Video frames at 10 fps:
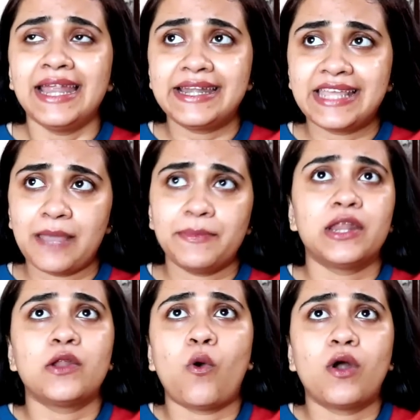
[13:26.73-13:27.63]
it came in
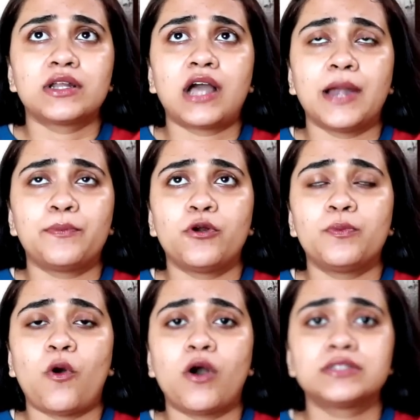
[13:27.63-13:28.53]
an odd
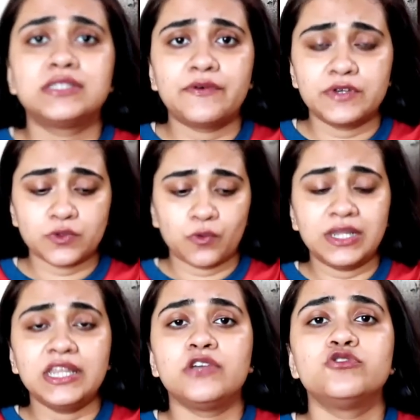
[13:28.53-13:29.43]
cardboard box. There was
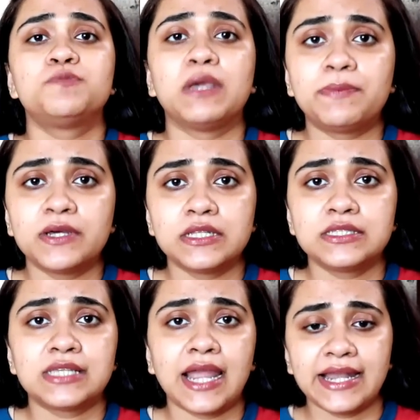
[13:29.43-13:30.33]
only newspaper
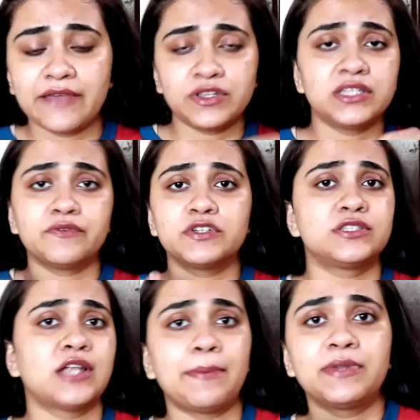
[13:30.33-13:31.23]
inside. Everything
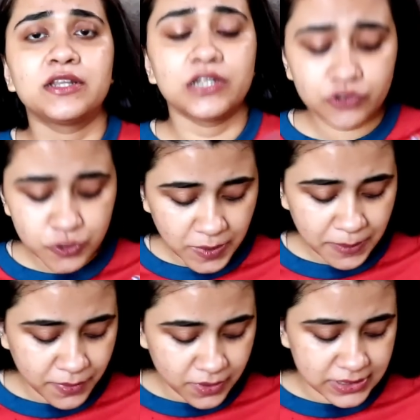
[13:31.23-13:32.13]
was wrapped in a
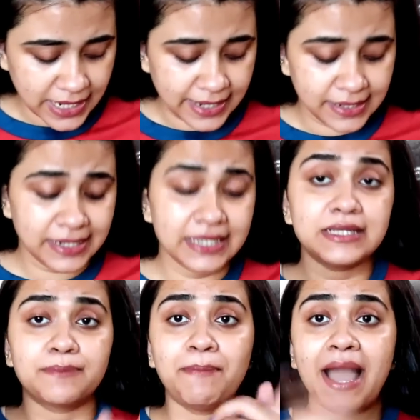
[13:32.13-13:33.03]
newspaper. Secondly,
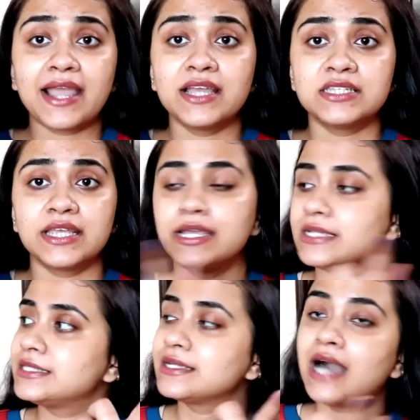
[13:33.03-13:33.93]
the packaging.
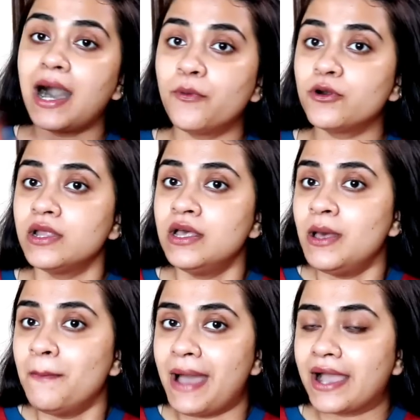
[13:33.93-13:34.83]
It's a cardboard
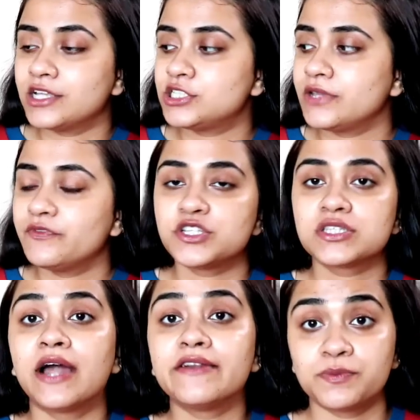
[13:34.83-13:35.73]
packaging which
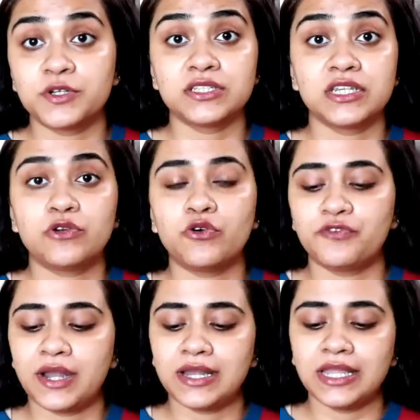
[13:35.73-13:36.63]
is one hundred percent
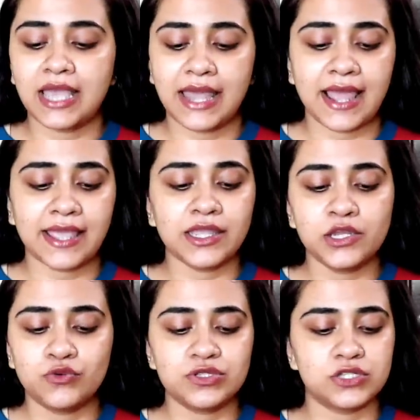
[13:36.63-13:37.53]
eco-friendly, and I
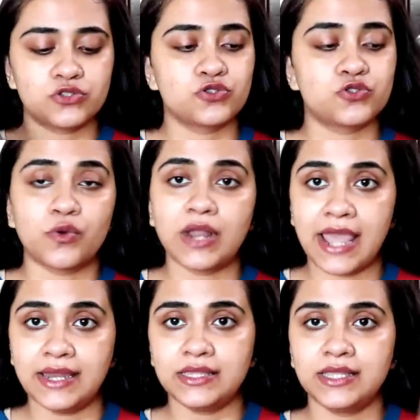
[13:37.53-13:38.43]
can use this to store
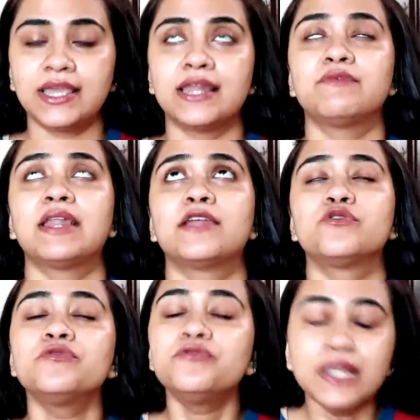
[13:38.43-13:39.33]
anything, and when I
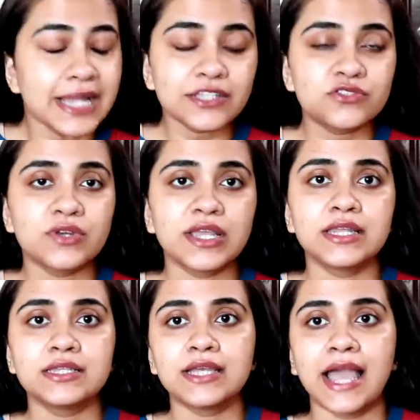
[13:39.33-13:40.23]
don't feel like storing
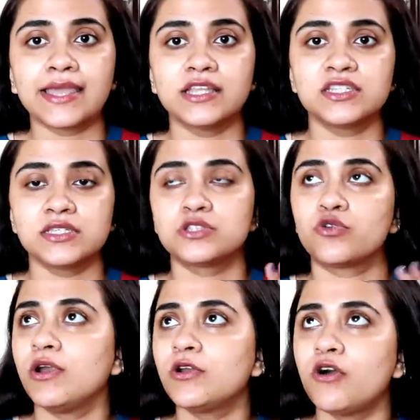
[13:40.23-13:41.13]
anything, I can just
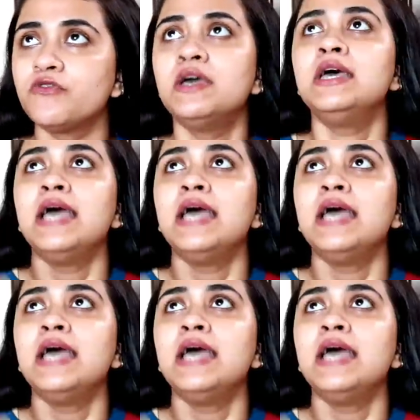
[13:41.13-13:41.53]
throw it off